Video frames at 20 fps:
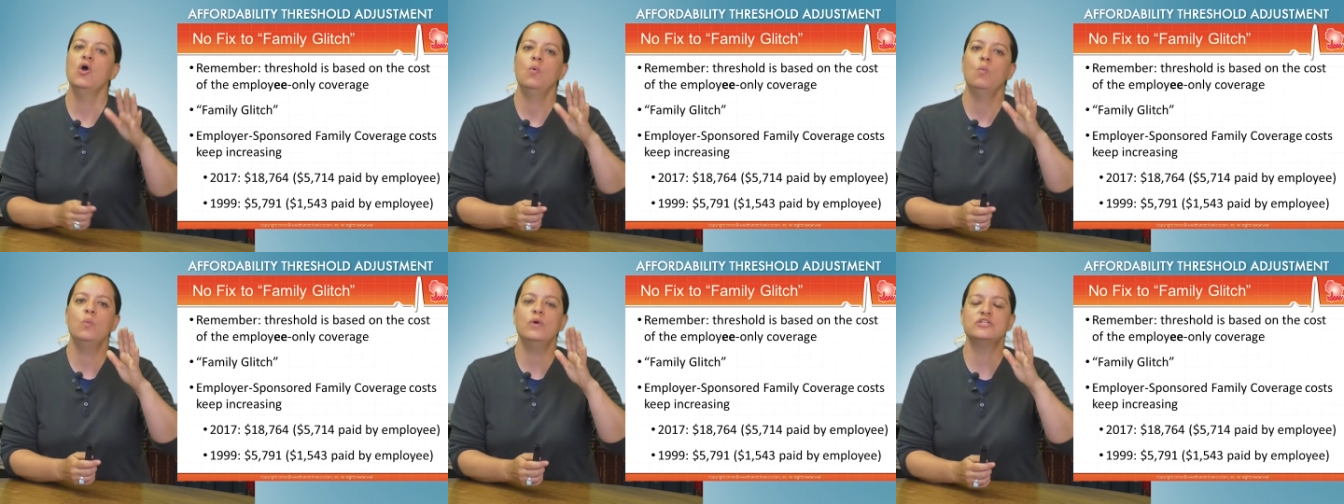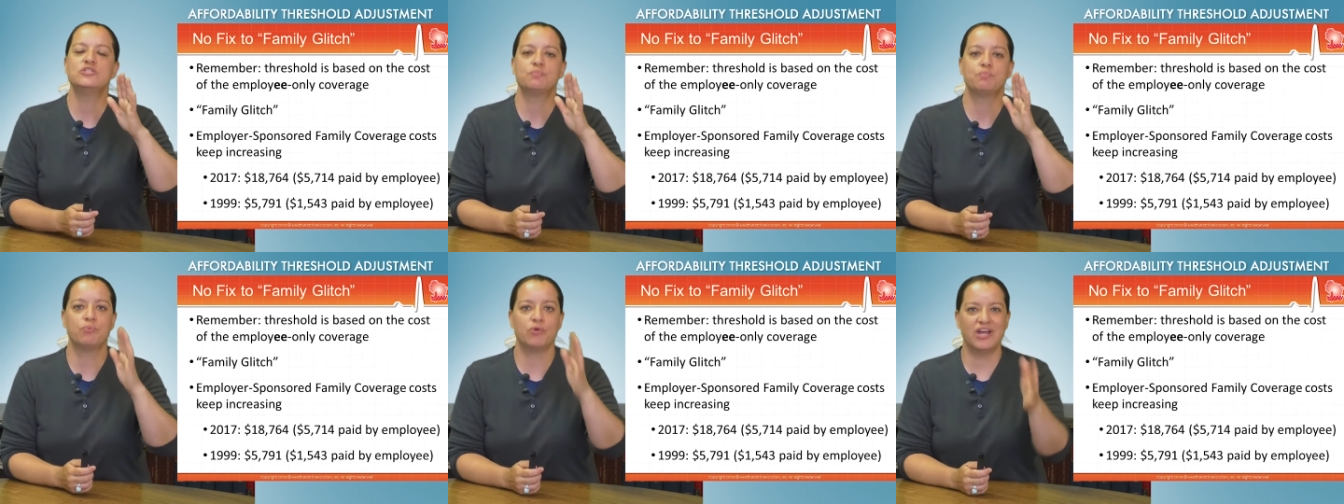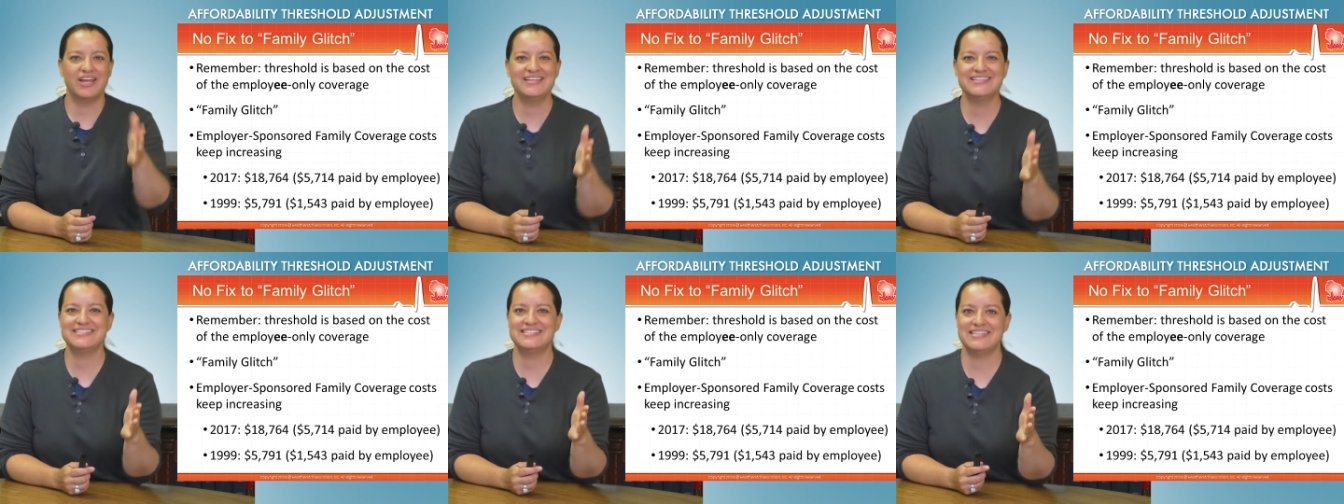which
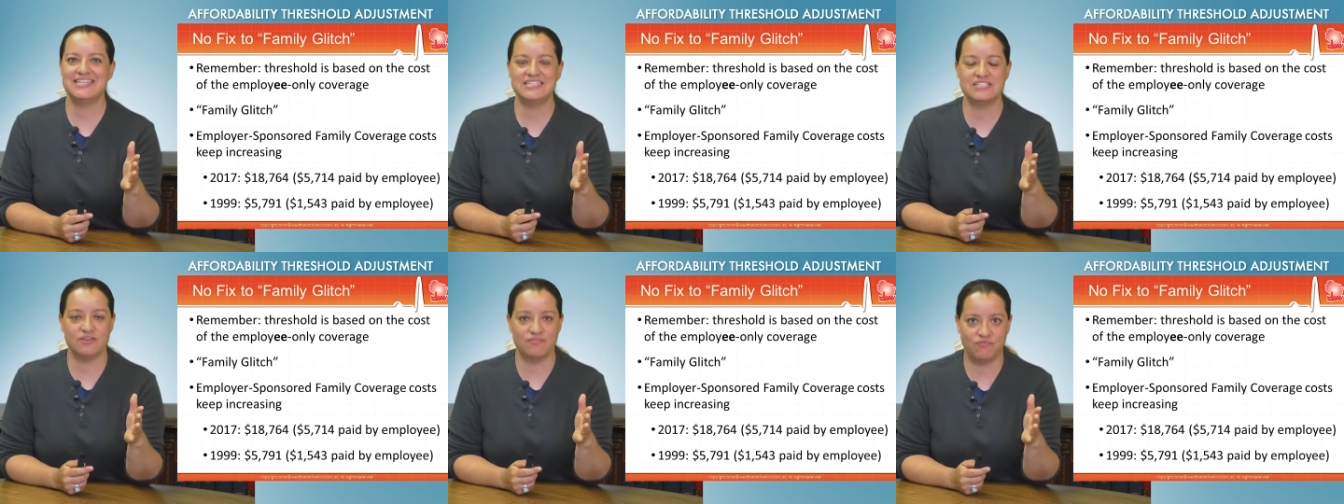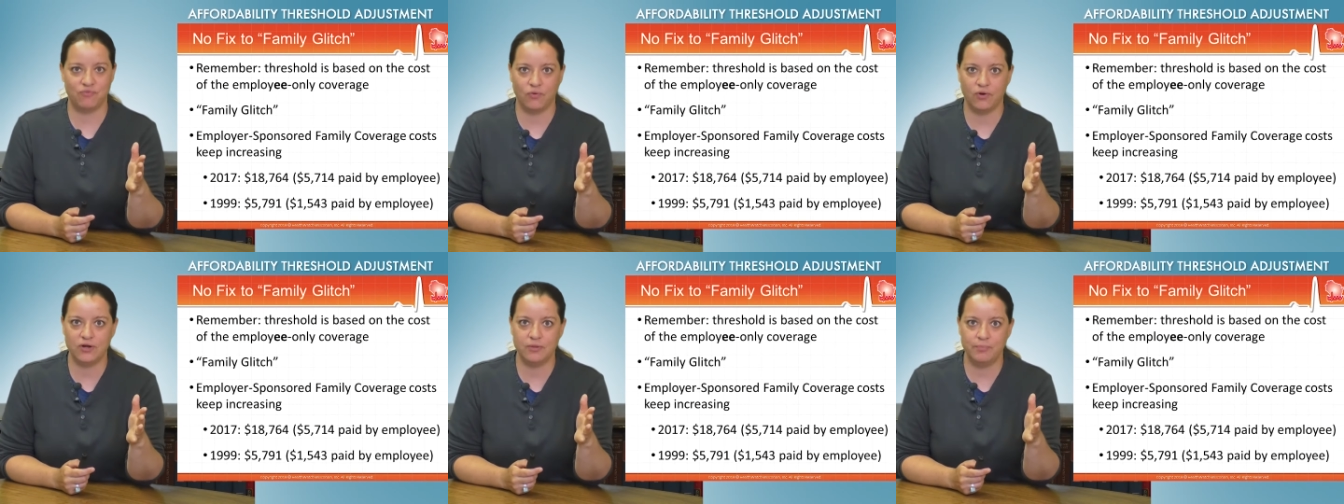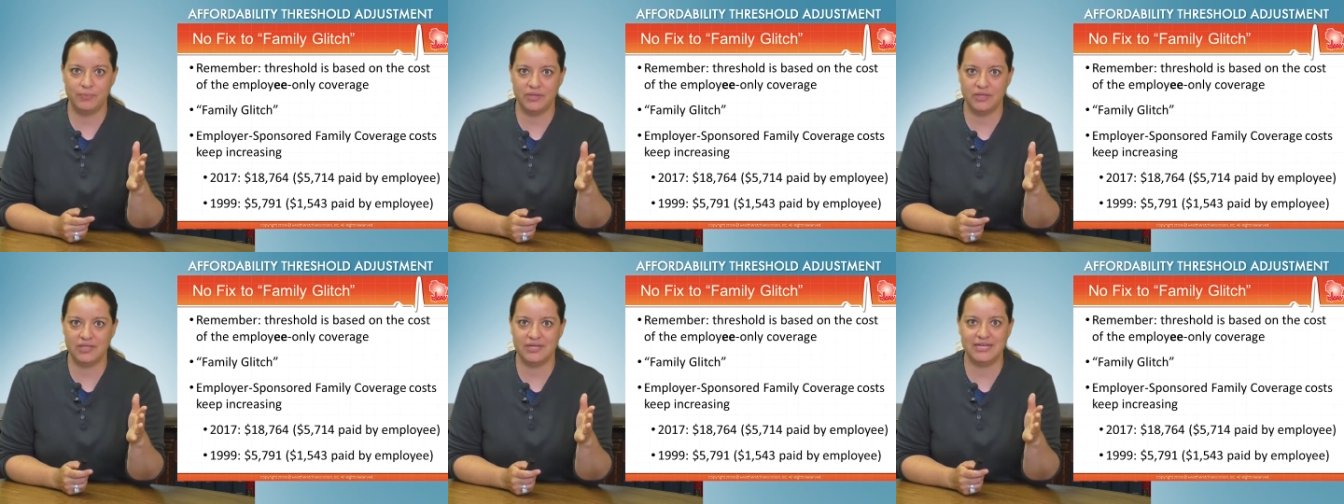brings this
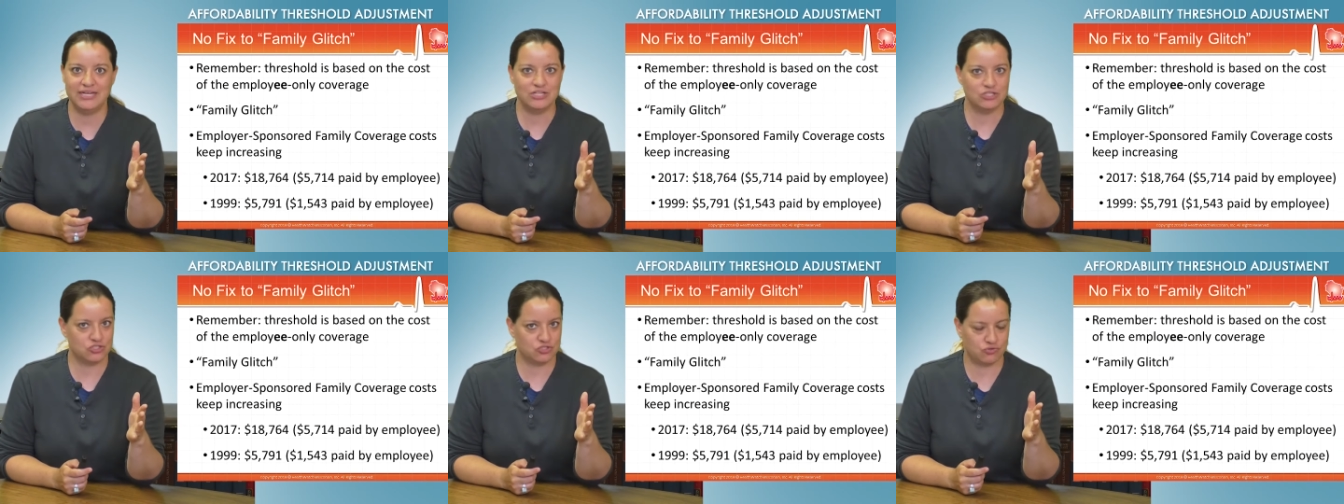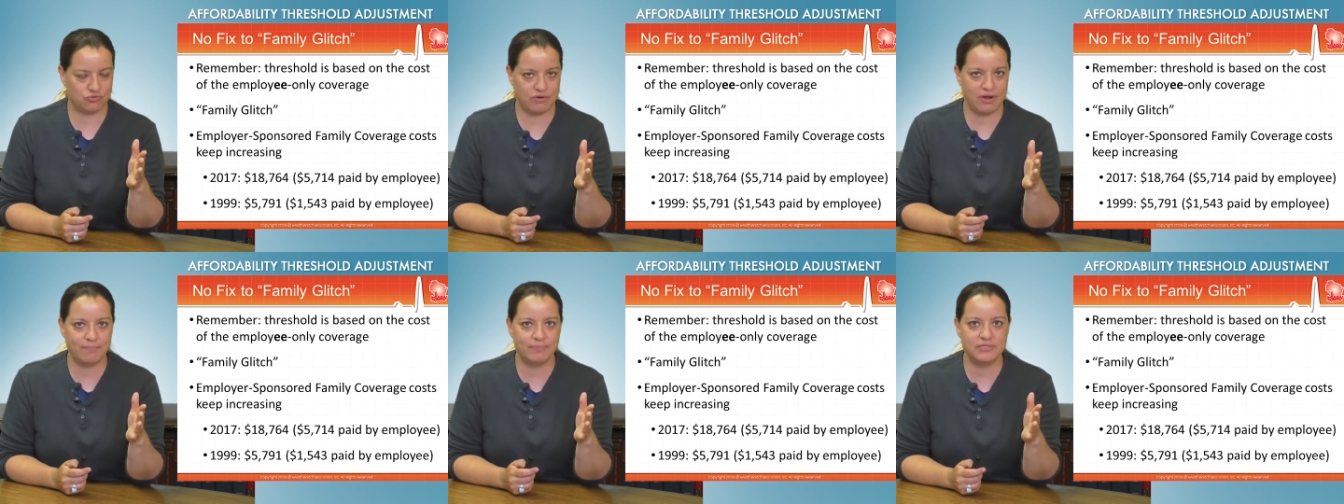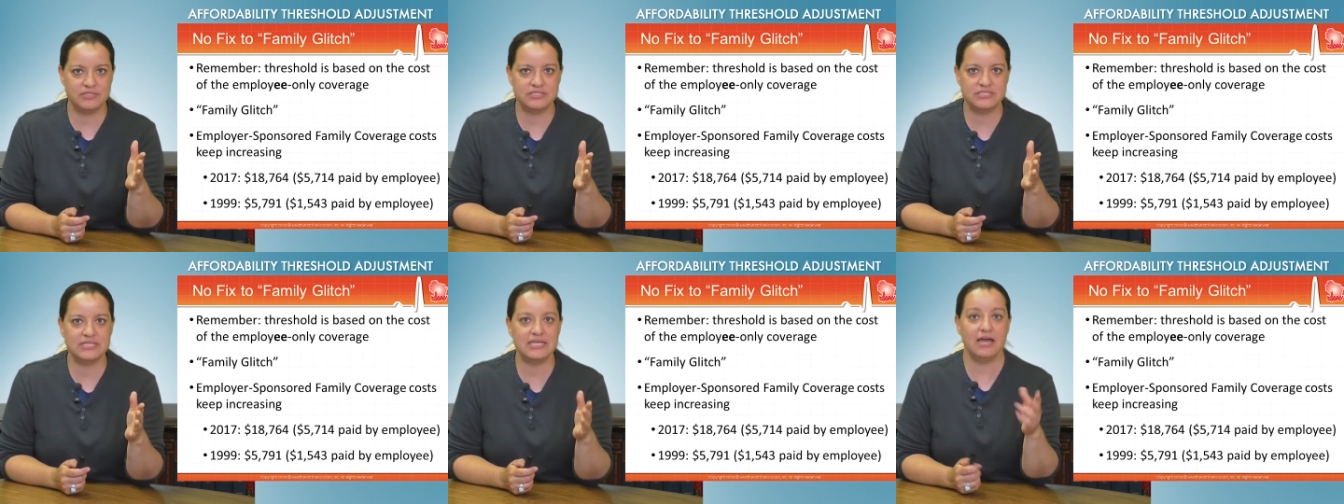affordability
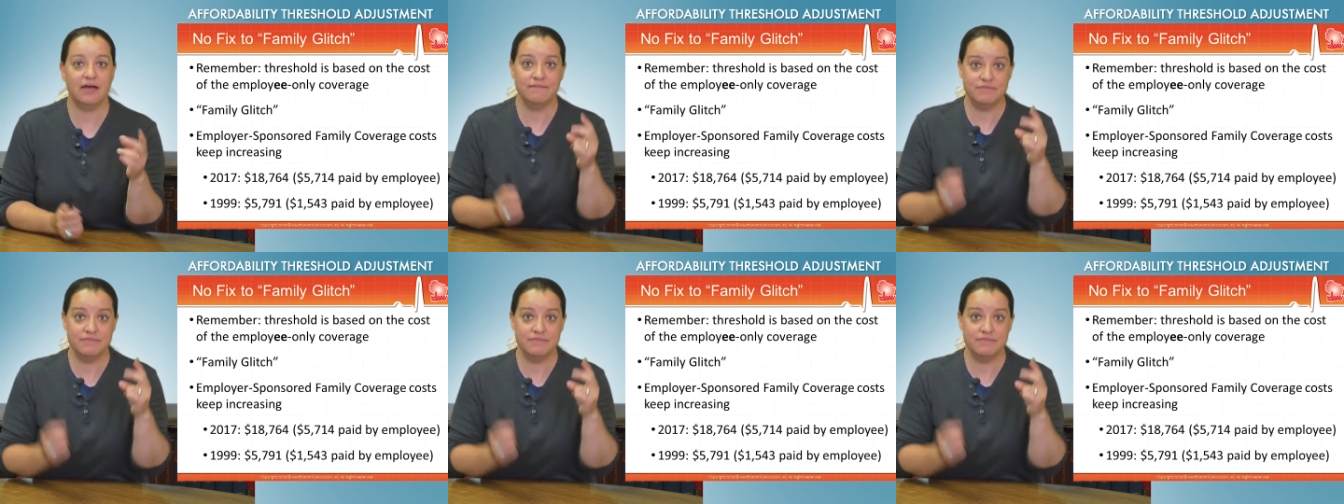discrepancy